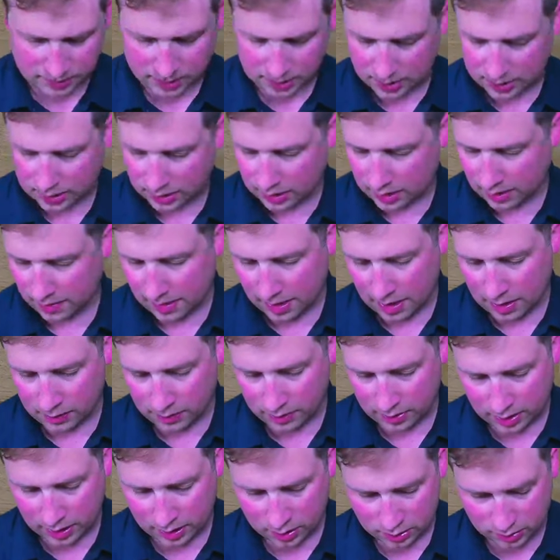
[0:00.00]
kind of come out
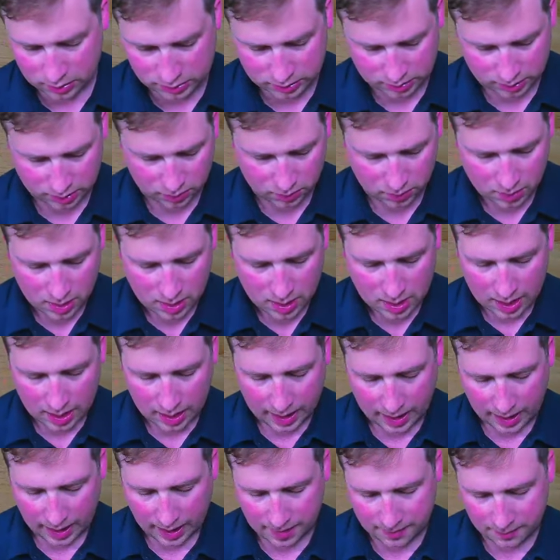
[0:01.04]
here so
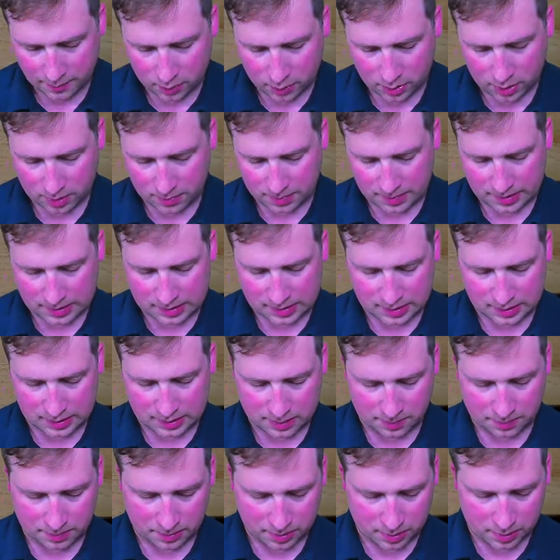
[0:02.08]
I am going to mix these
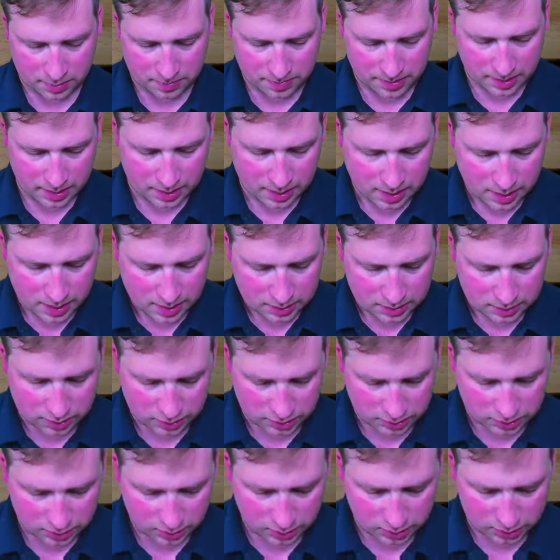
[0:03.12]
up a little bit
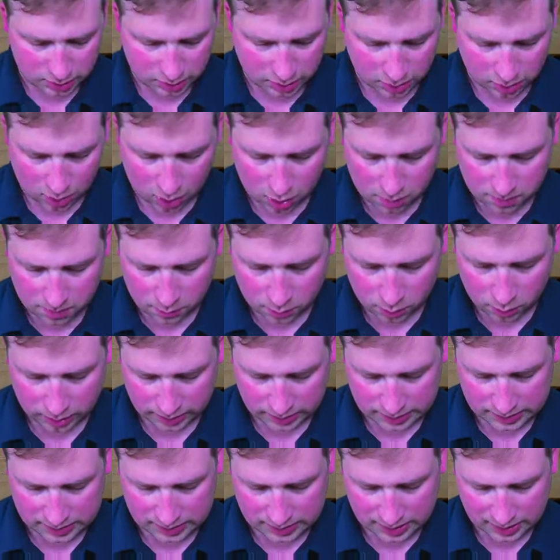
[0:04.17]
just so that they're all more
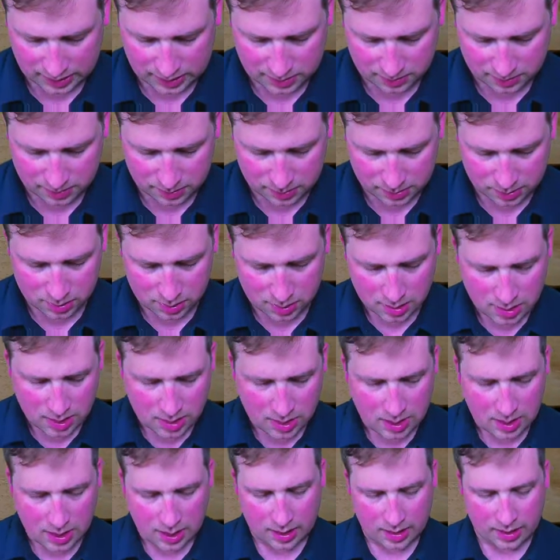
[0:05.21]
accessible
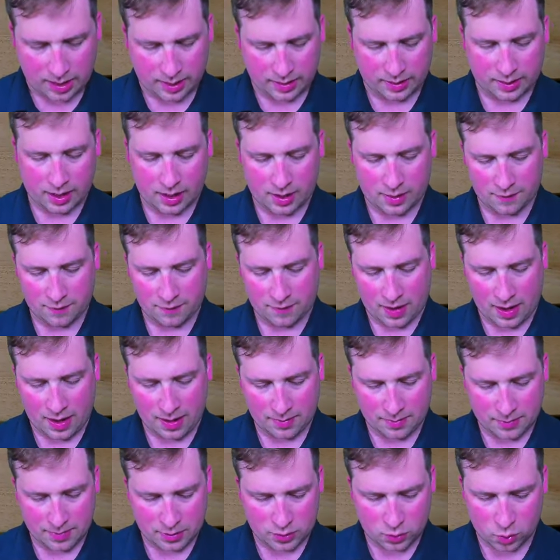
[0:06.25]
uh, and kind of
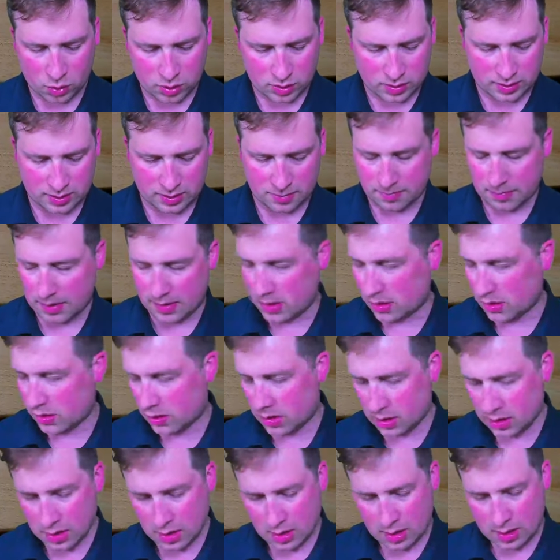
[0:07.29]
aimed towards the
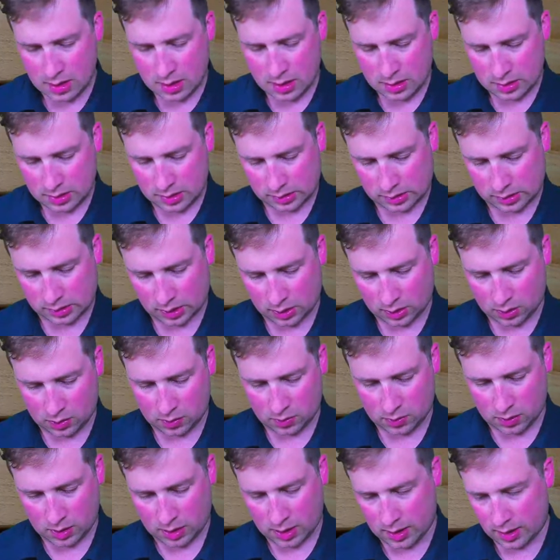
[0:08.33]
middle
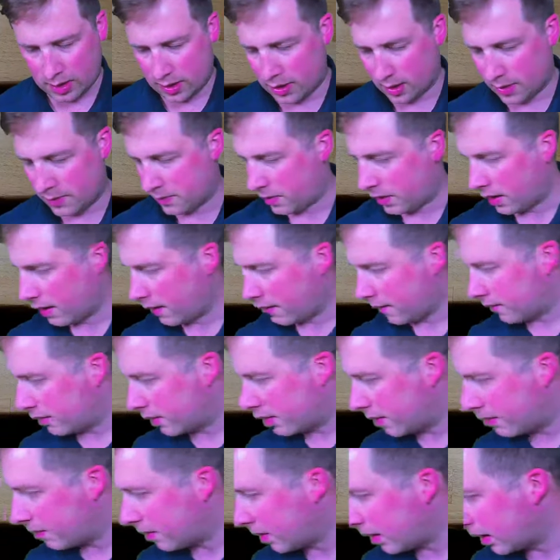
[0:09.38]
so uh, we'll have
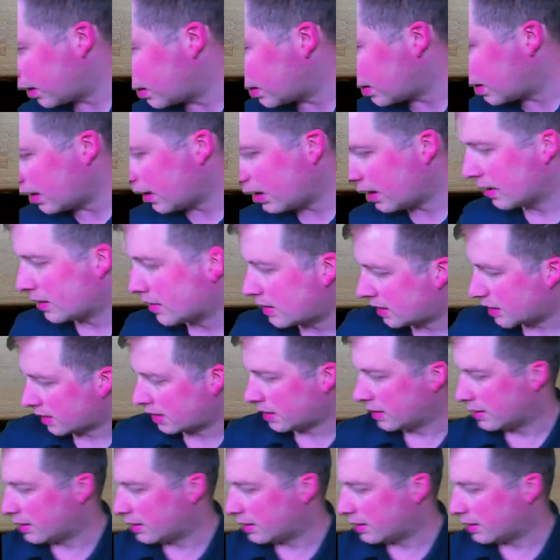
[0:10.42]
them like this, and then